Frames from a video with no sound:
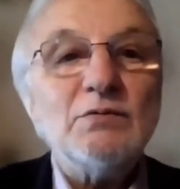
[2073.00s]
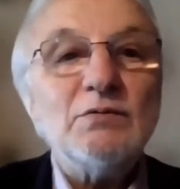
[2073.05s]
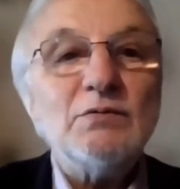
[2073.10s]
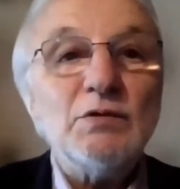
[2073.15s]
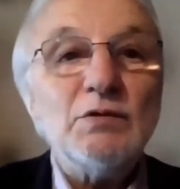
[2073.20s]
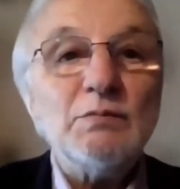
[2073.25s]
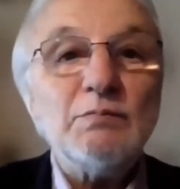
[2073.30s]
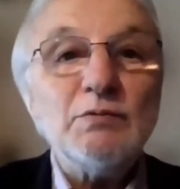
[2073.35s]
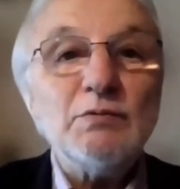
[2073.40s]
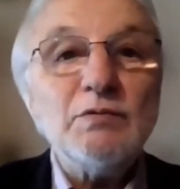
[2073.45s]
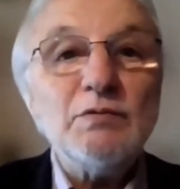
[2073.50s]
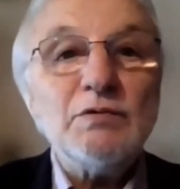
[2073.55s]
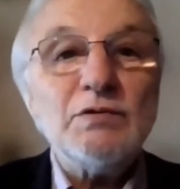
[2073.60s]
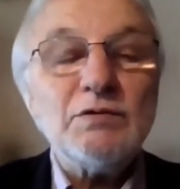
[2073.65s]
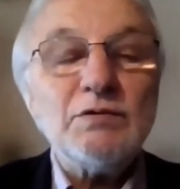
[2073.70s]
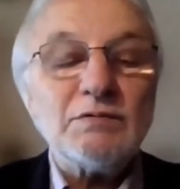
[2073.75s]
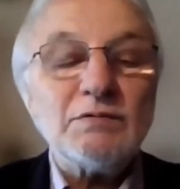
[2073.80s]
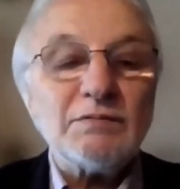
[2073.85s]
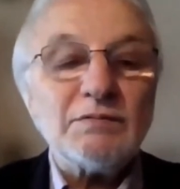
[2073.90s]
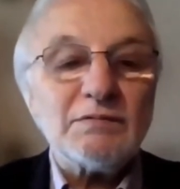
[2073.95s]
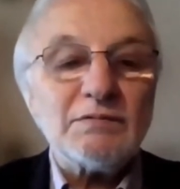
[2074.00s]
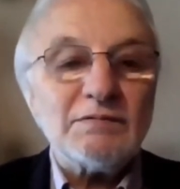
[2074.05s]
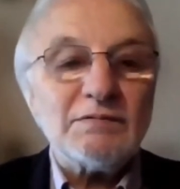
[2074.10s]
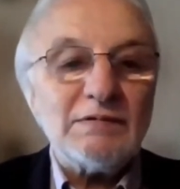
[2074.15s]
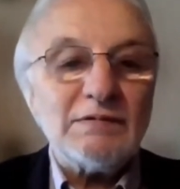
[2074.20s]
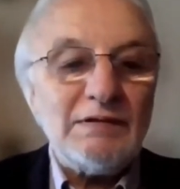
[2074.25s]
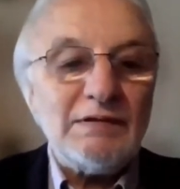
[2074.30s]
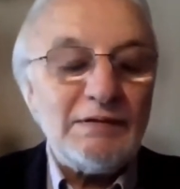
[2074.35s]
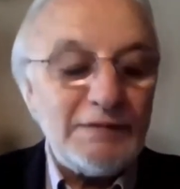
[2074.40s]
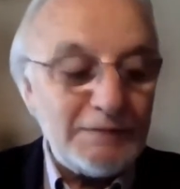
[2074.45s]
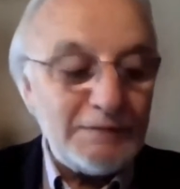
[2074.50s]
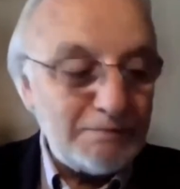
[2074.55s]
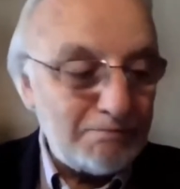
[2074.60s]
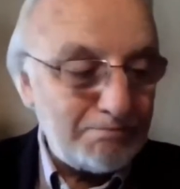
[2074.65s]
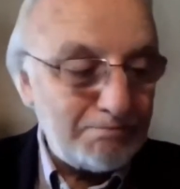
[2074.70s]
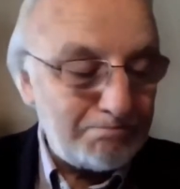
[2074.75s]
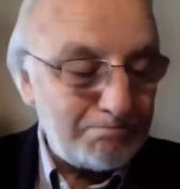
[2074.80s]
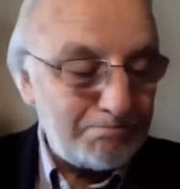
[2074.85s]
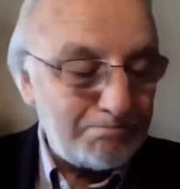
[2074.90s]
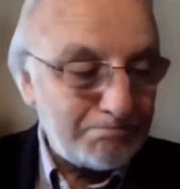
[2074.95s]
and uh, as a second
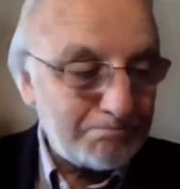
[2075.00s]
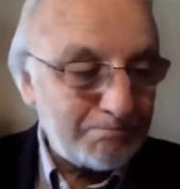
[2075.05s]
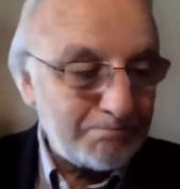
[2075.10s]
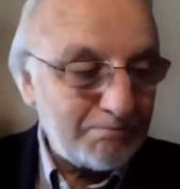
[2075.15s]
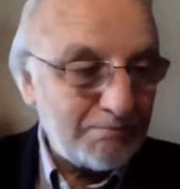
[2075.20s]
point